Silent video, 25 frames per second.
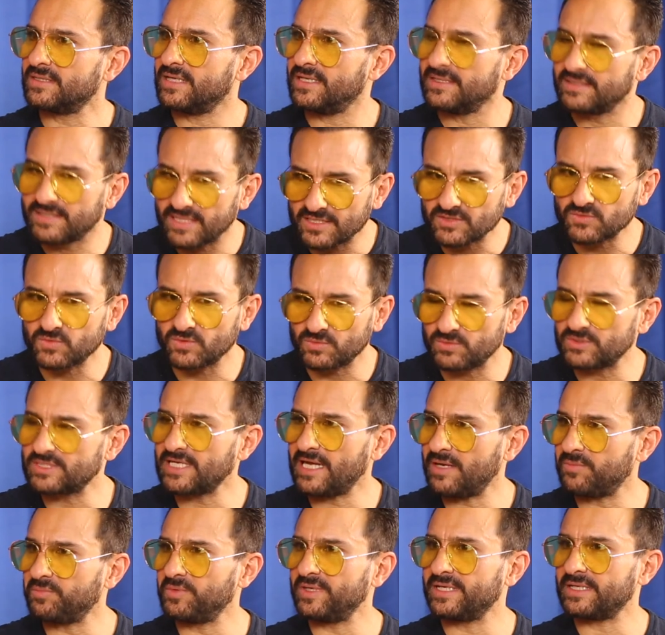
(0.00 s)
And that's what
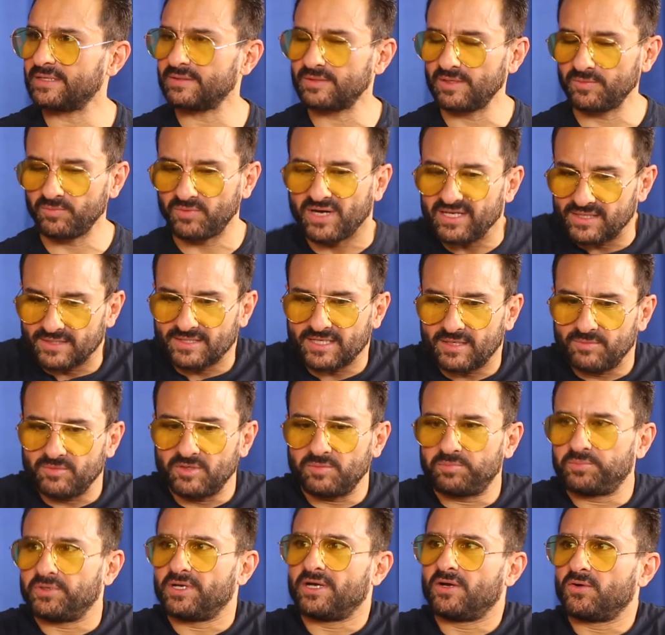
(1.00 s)
was happening. Like by the
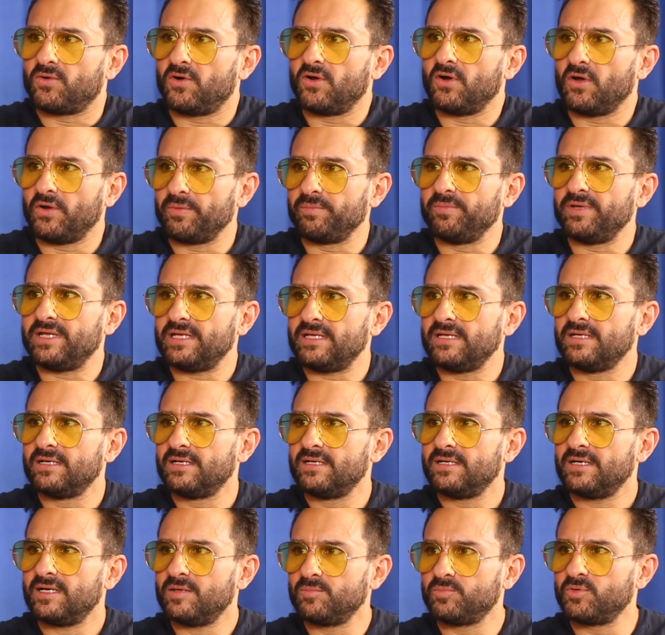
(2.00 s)
time they put it all on me
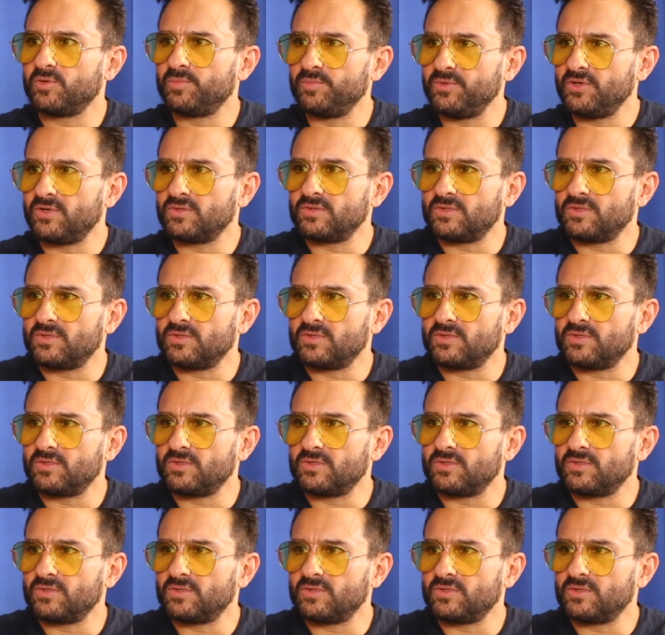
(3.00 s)
and put me